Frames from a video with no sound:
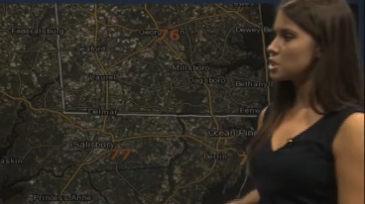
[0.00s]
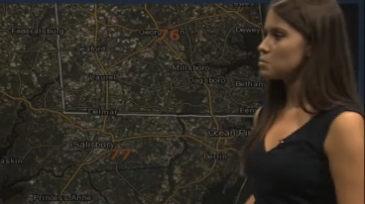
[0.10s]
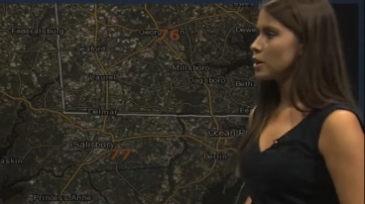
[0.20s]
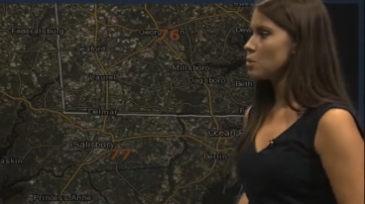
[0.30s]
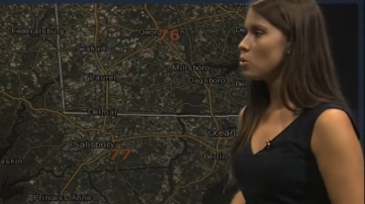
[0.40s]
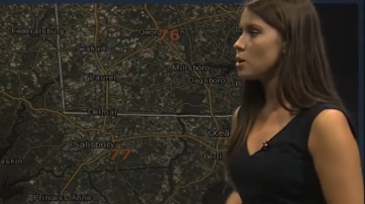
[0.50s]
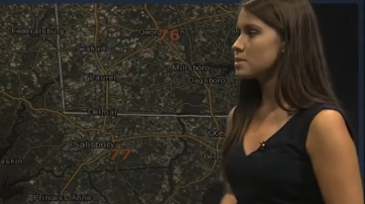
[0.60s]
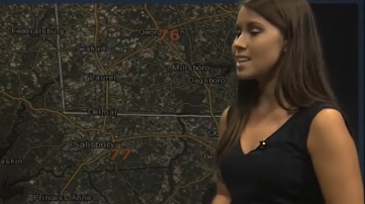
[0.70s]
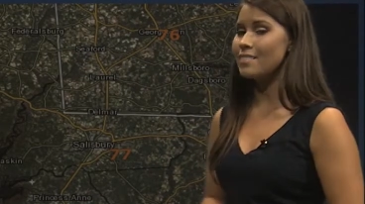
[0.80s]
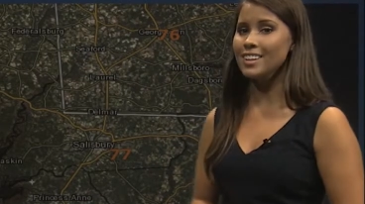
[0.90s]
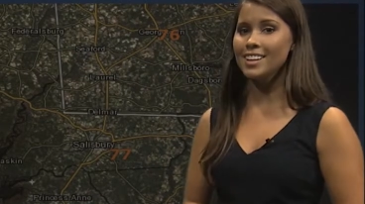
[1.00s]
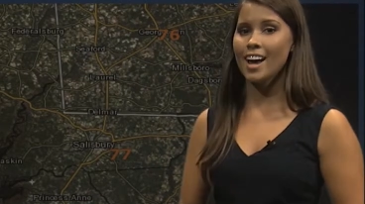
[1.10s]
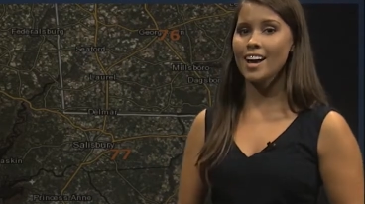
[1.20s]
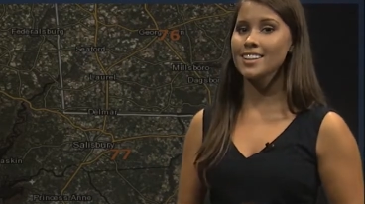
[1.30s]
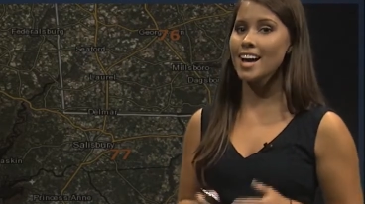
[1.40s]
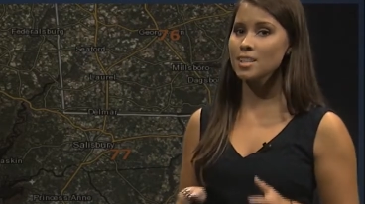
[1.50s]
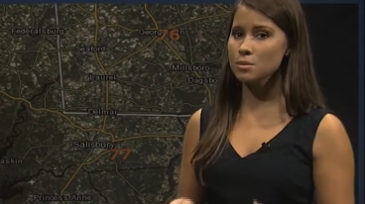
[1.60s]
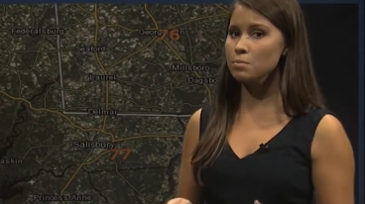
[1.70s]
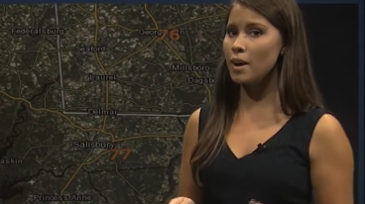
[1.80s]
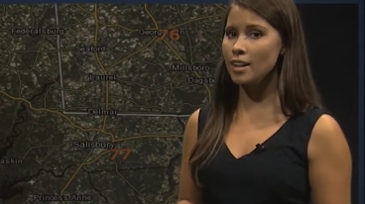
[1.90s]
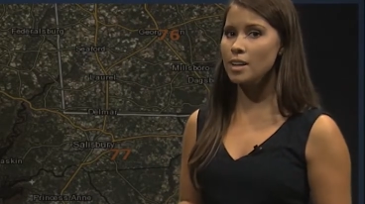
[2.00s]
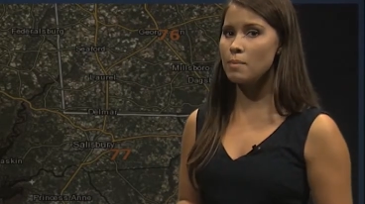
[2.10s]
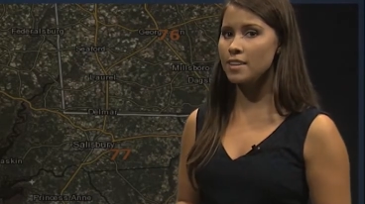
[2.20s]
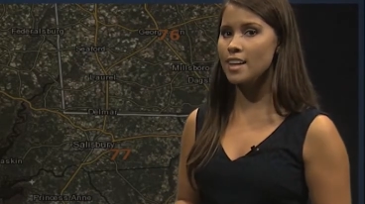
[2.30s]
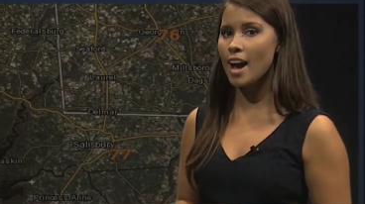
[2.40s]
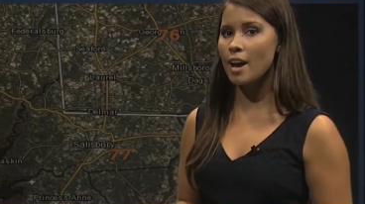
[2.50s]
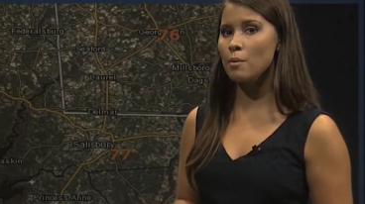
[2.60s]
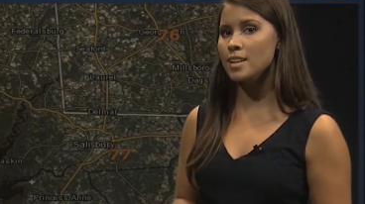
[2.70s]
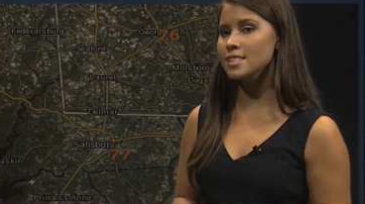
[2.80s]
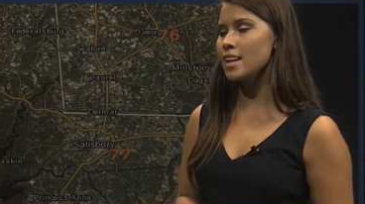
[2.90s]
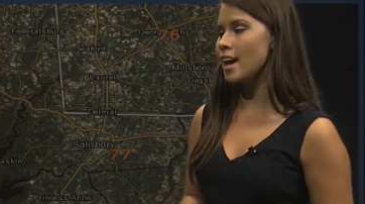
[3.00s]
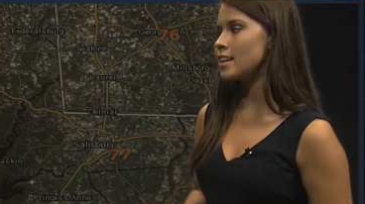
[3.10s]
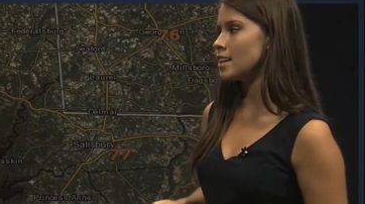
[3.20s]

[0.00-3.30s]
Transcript: it's pretty warm, 79. That's probably about the high was today. I